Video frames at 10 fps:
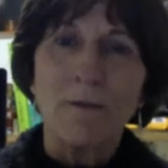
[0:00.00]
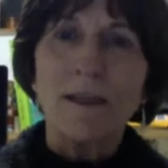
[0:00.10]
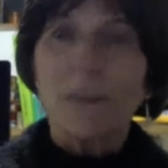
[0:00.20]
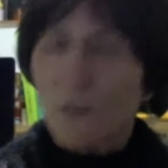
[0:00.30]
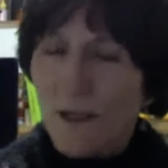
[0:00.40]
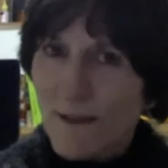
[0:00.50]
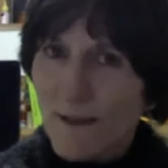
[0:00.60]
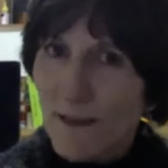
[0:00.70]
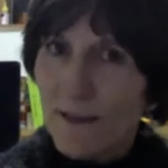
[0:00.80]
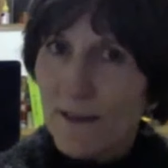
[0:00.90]

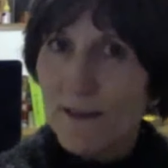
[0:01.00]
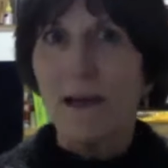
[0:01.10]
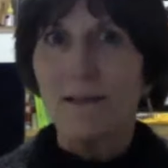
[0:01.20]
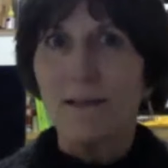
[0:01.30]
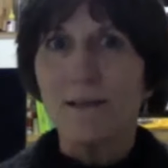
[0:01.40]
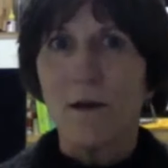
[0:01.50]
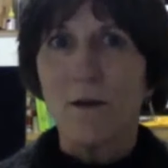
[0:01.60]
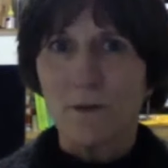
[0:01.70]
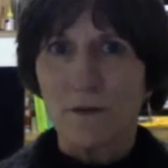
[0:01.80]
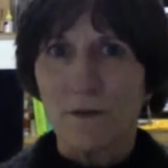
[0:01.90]
Interestingly, NICE
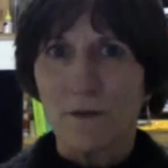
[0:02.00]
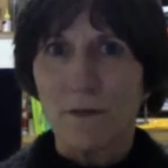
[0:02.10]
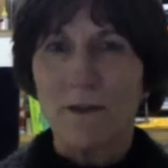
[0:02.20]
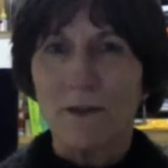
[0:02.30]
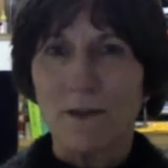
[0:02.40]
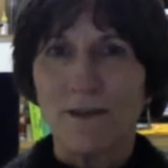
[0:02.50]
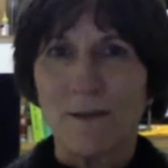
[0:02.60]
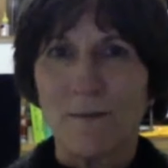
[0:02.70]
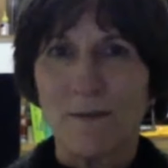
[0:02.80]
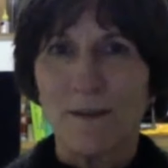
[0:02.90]
often publishes
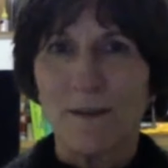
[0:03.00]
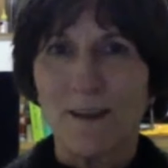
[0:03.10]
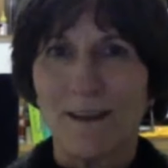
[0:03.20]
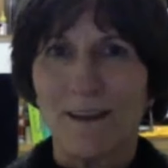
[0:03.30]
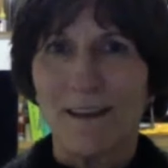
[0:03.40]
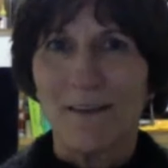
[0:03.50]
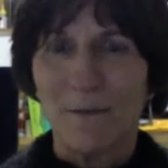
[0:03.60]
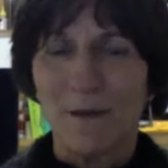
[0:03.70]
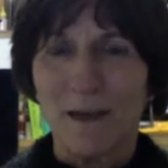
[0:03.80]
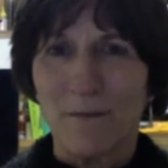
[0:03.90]
something in
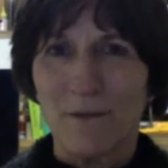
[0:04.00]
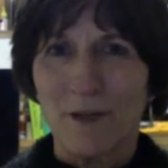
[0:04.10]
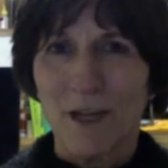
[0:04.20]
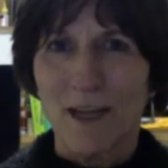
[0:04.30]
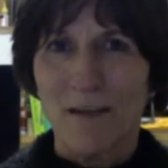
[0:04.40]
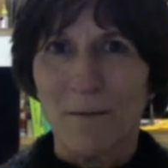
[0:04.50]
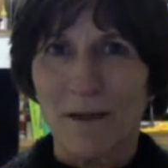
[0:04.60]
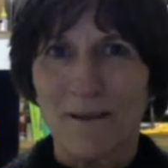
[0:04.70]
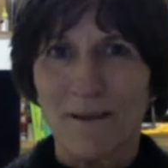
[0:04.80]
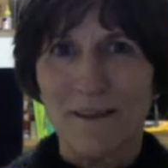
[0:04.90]
the BMJ,
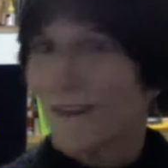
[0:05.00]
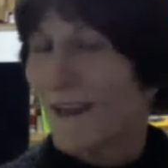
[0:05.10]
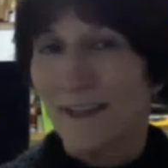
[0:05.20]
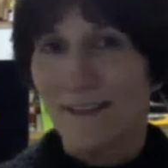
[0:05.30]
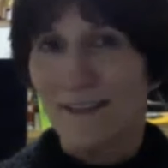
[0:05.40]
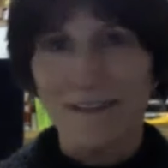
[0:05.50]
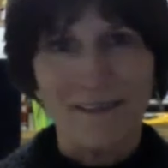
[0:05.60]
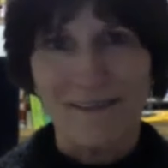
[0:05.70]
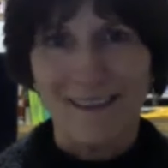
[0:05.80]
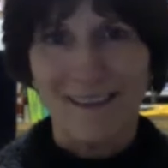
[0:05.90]
but in this case,
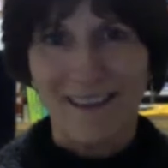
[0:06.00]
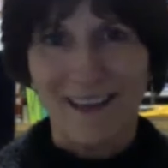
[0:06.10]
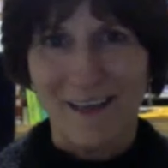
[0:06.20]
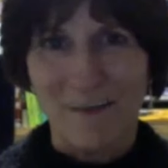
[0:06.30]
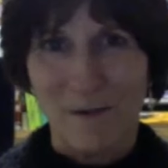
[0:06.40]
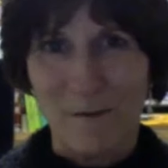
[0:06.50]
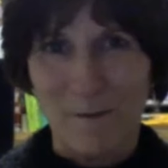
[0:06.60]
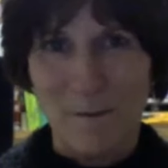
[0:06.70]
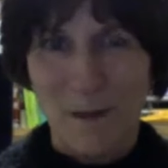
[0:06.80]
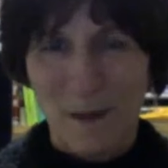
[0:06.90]
nothing has
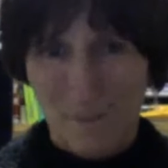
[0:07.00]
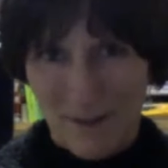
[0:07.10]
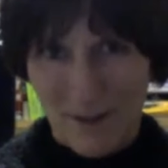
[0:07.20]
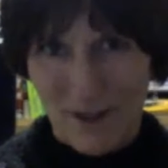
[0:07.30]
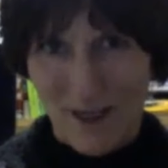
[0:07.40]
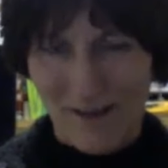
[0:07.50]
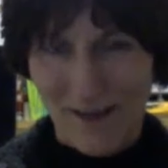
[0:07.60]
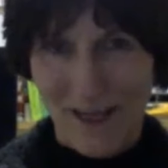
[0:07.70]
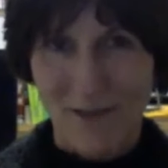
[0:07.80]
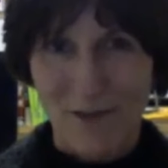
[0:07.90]
been published yet,
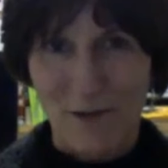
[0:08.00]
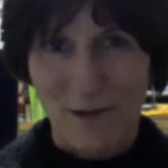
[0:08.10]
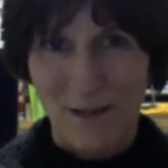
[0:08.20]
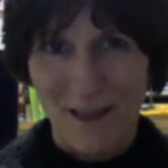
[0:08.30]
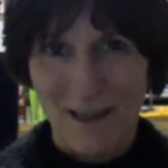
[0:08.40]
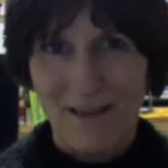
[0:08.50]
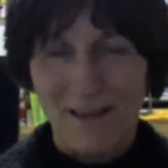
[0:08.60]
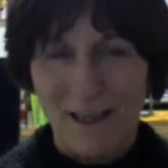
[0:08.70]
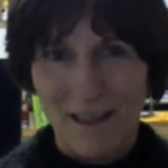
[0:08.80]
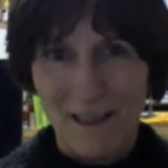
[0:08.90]
the actual
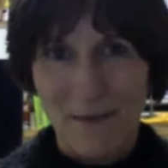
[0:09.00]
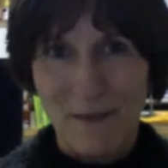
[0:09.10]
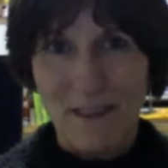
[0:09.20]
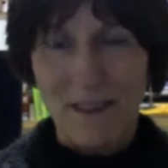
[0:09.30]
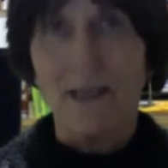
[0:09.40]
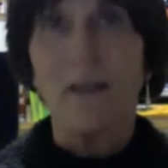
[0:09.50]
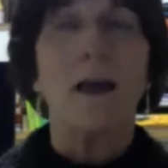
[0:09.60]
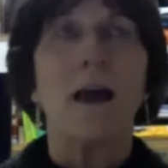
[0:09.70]
NICE committee.